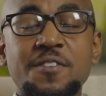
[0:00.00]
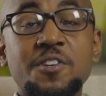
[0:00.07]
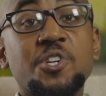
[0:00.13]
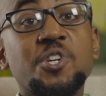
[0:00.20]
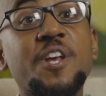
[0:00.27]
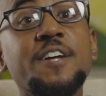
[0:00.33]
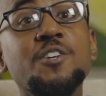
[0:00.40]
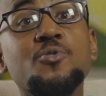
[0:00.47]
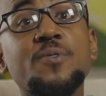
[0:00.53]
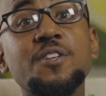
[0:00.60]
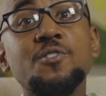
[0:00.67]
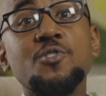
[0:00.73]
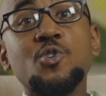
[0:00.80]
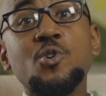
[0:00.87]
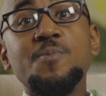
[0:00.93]
The exchange
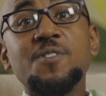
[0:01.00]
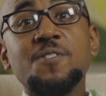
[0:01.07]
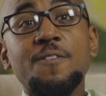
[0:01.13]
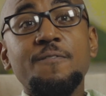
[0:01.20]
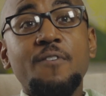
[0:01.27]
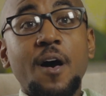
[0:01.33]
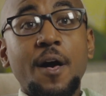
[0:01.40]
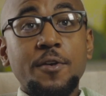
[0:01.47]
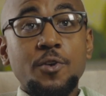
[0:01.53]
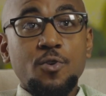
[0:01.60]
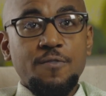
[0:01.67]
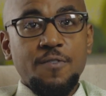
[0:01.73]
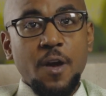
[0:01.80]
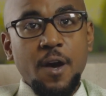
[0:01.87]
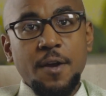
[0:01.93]
rate determines the
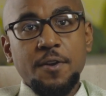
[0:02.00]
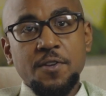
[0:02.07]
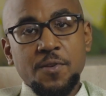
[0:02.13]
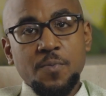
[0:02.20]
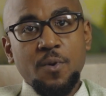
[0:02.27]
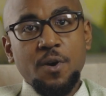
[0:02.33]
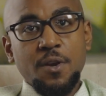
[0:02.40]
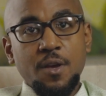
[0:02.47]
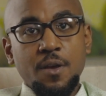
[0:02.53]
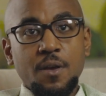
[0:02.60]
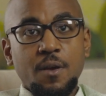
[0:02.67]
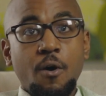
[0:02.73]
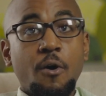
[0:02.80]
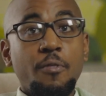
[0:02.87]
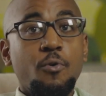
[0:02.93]
value of Guyanese
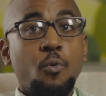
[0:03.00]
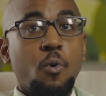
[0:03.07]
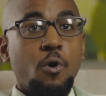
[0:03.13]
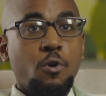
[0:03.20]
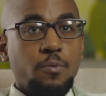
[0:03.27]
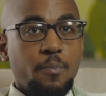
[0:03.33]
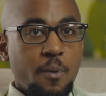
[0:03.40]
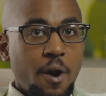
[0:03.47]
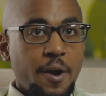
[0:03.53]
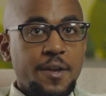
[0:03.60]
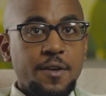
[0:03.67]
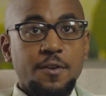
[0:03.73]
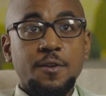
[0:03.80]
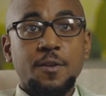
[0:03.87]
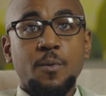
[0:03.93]
money on the world
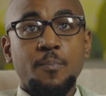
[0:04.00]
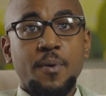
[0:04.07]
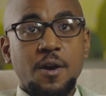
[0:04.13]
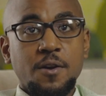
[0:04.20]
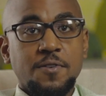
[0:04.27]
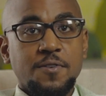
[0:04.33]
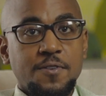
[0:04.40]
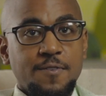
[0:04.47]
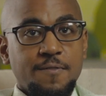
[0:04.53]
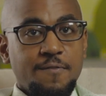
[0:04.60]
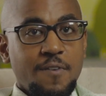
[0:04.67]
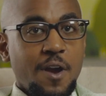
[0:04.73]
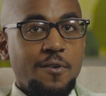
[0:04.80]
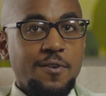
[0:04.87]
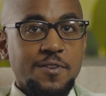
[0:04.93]
market in comparison to
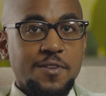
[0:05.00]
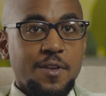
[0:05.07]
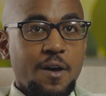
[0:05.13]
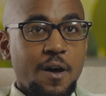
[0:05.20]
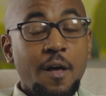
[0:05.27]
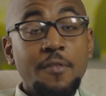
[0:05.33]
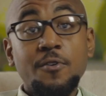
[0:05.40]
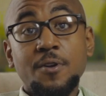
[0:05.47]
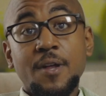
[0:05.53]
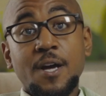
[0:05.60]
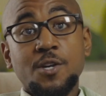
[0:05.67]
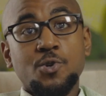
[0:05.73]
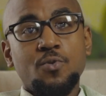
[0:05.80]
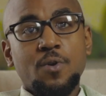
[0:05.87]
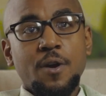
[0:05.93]
various other
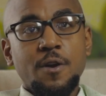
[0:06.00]
national